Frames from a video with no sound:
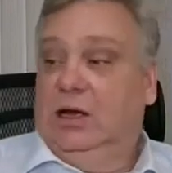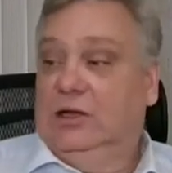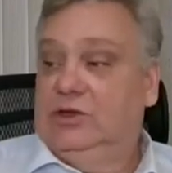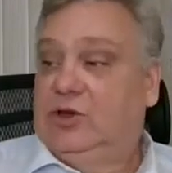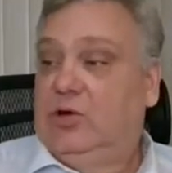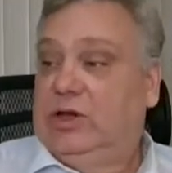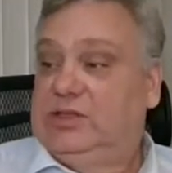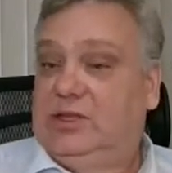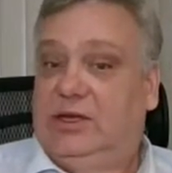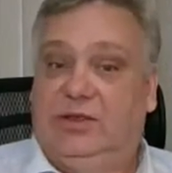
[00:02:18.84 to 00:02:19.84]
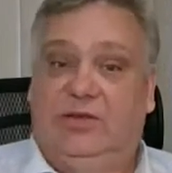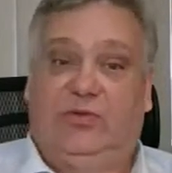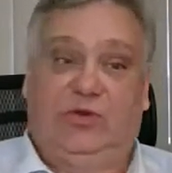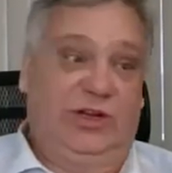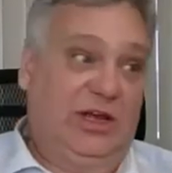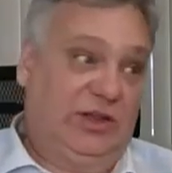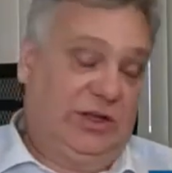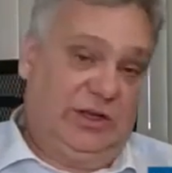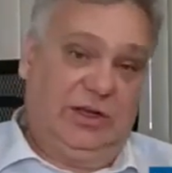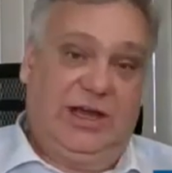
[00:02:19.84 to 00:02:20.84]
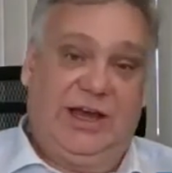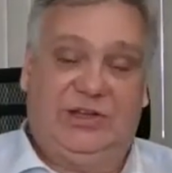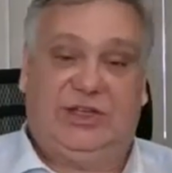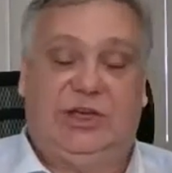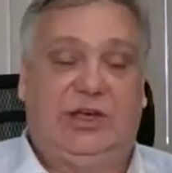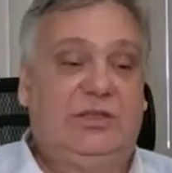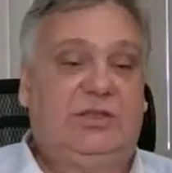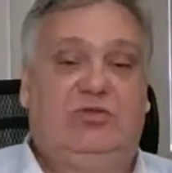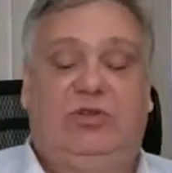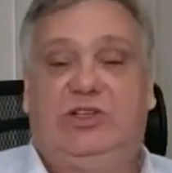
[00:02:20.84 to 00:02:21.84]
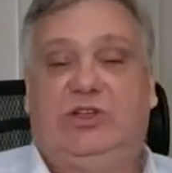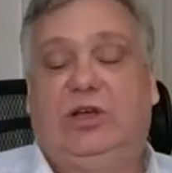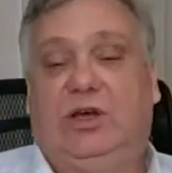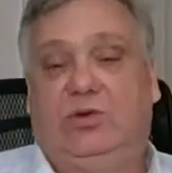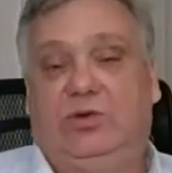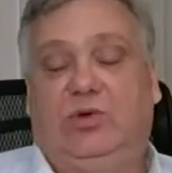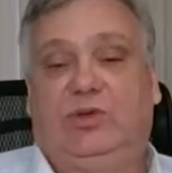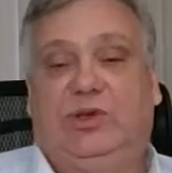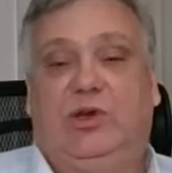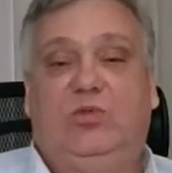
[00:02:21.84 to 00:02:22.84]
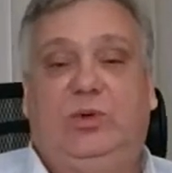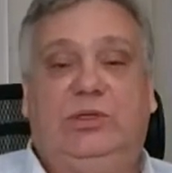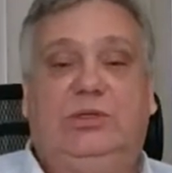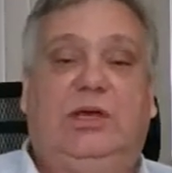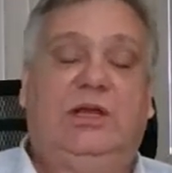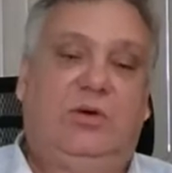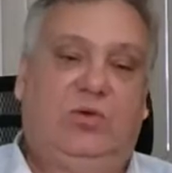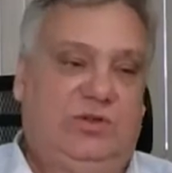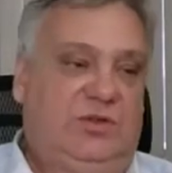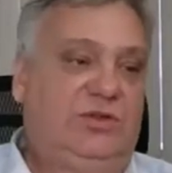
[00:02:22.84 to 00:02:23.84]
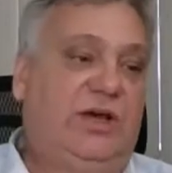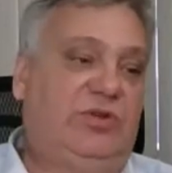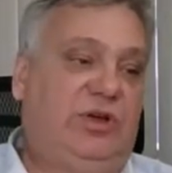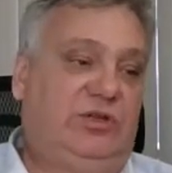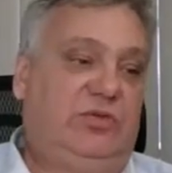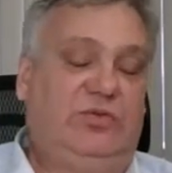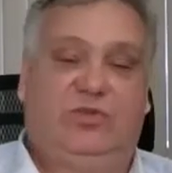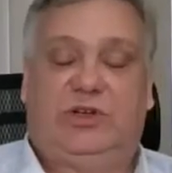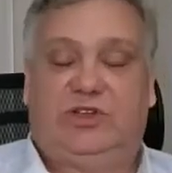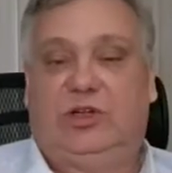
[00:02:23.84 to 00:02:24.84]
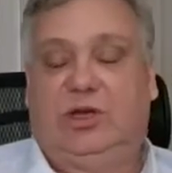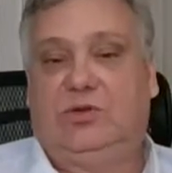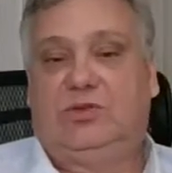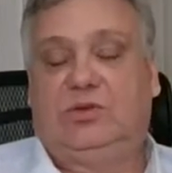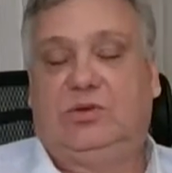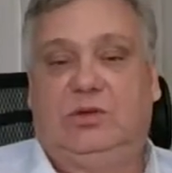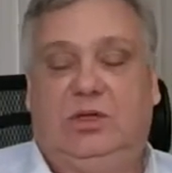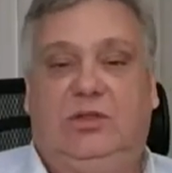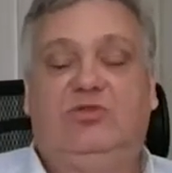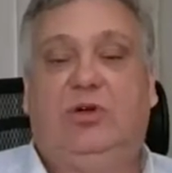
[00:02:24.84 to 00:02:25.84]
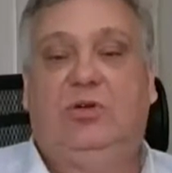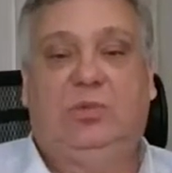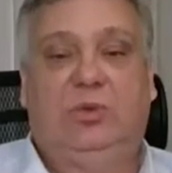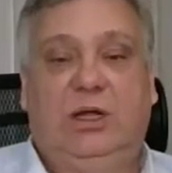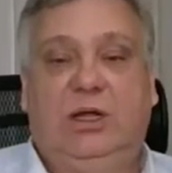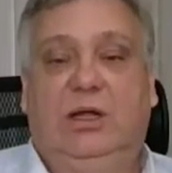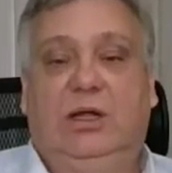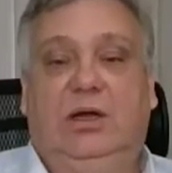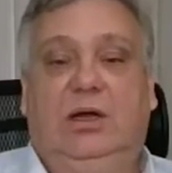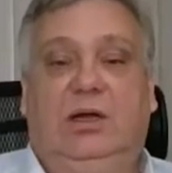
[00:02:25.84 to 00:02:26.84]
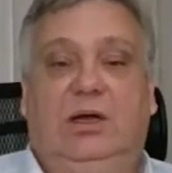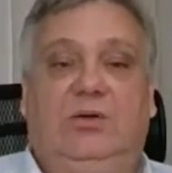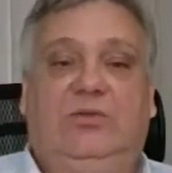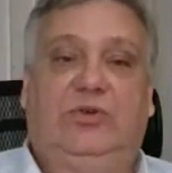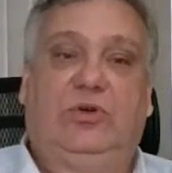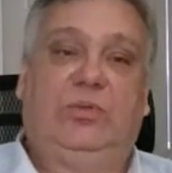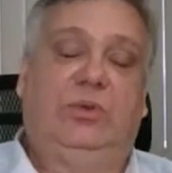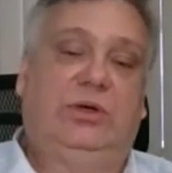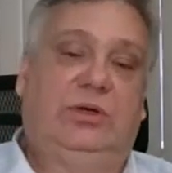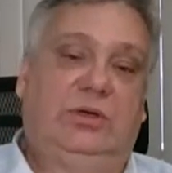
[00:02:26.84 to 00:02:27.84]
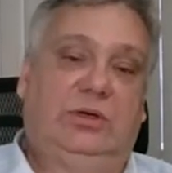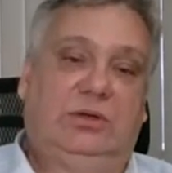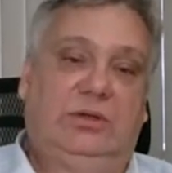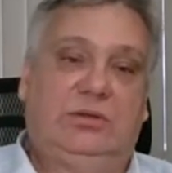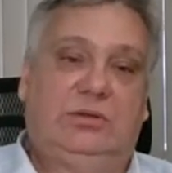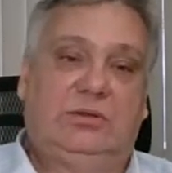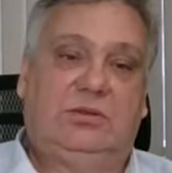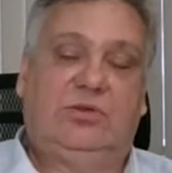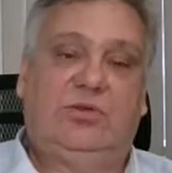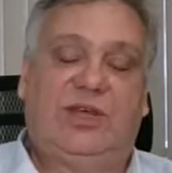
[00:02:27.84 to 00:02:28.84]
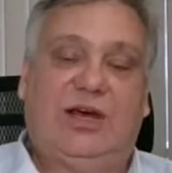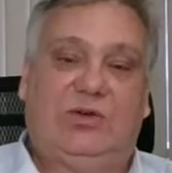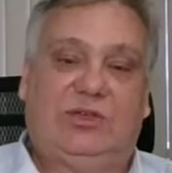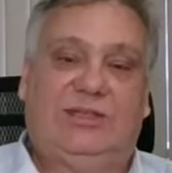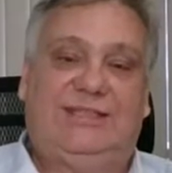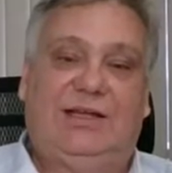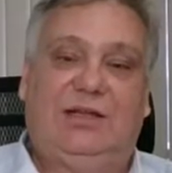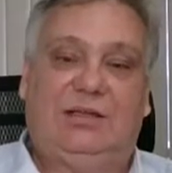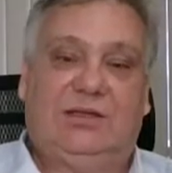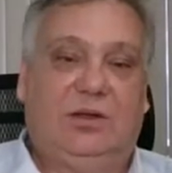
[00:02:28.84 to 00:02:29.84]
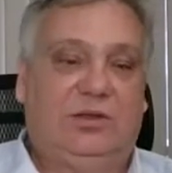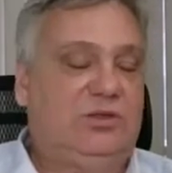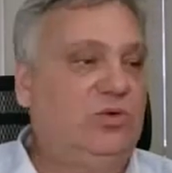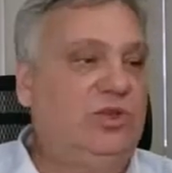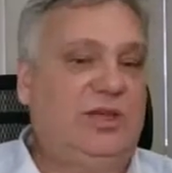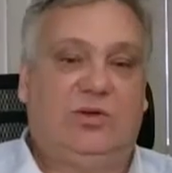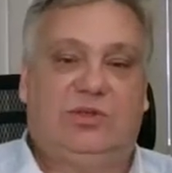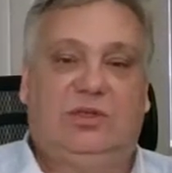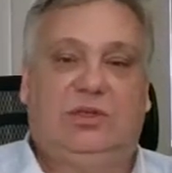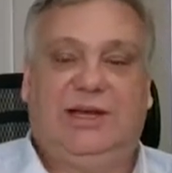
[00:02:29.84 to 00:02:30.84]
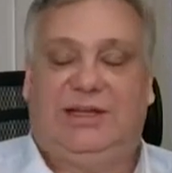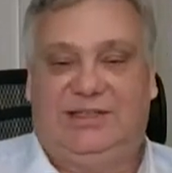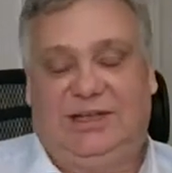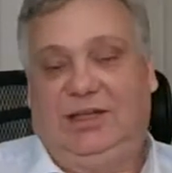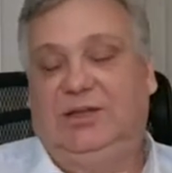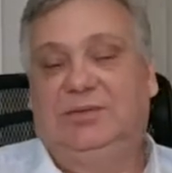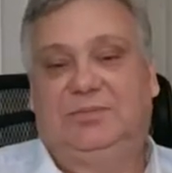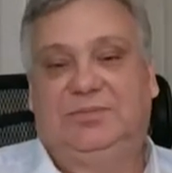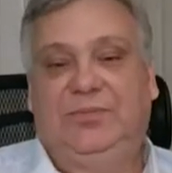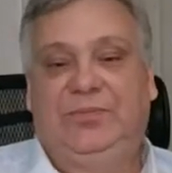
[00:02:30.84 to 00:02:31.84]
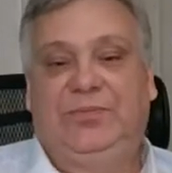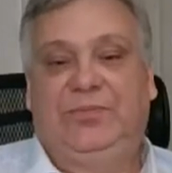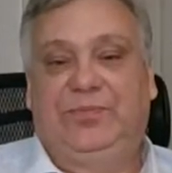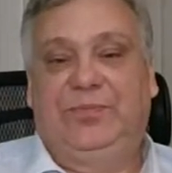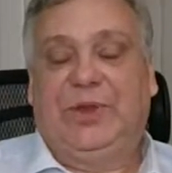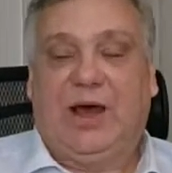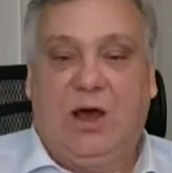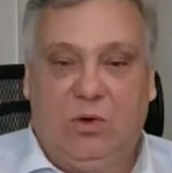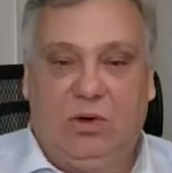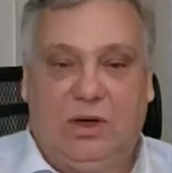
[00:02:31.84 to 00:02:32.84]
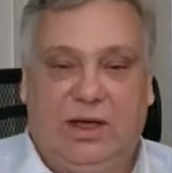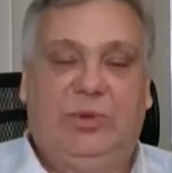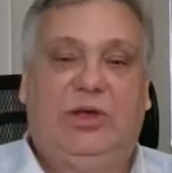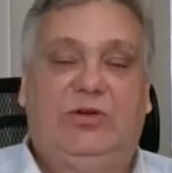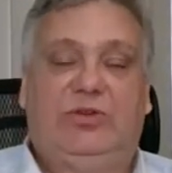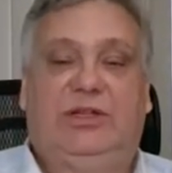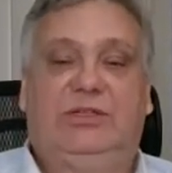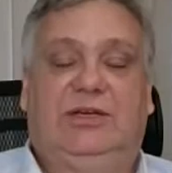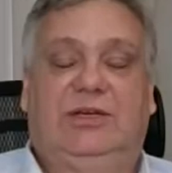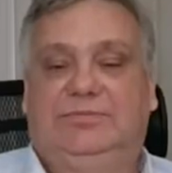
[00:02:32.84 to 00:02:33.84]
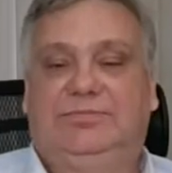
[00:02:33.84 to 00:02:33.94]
And so I stayed there for another 8 years. The Russian house was opened, and I was the director of the Russian house in Rome from 2010 till 2019. Now I'm here in India.